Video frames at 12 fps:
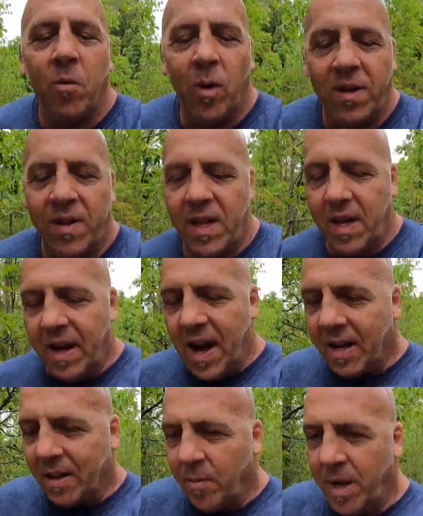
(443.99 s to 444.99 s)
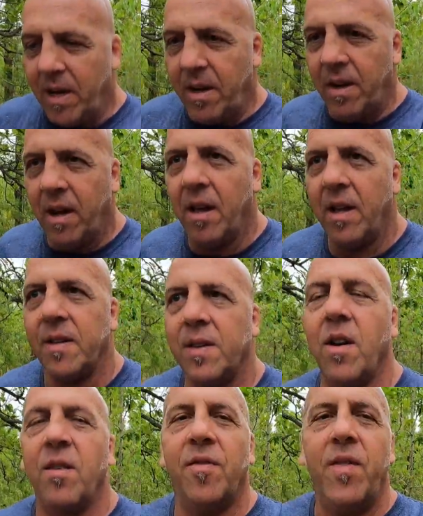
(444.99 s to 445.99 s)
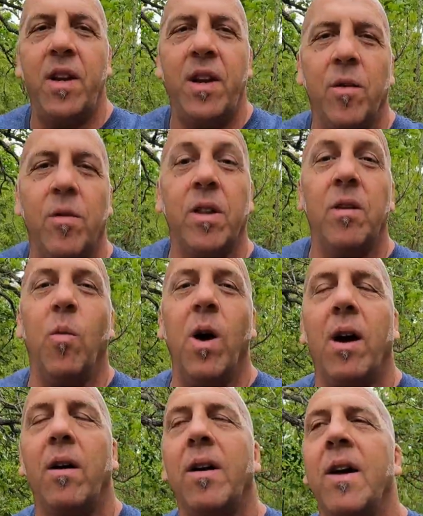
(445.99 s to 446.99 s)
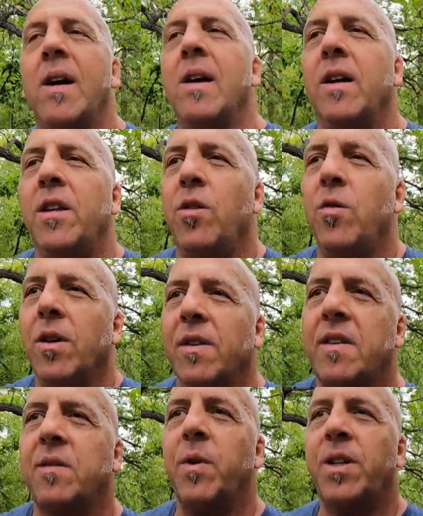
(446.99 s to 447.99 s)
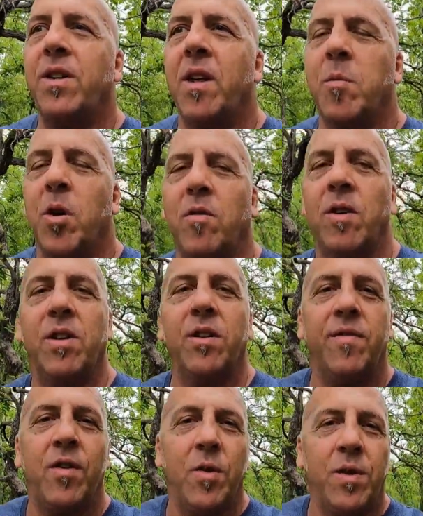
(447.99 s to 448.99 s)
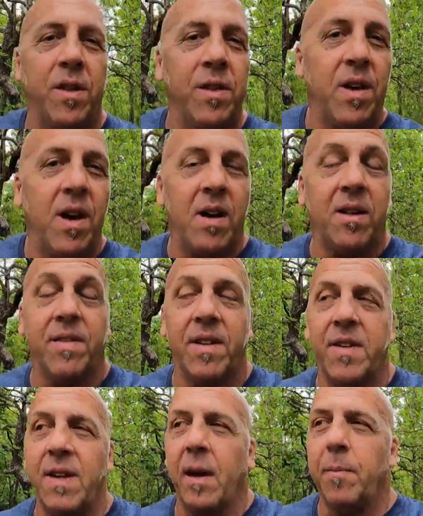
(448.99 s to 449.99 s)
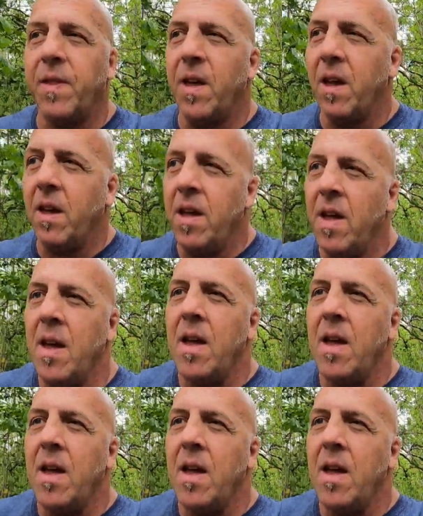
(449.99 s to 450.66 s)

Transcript: Once they get acclimated and start feeding really well, you can switch them over to frozen thawed of the same thing,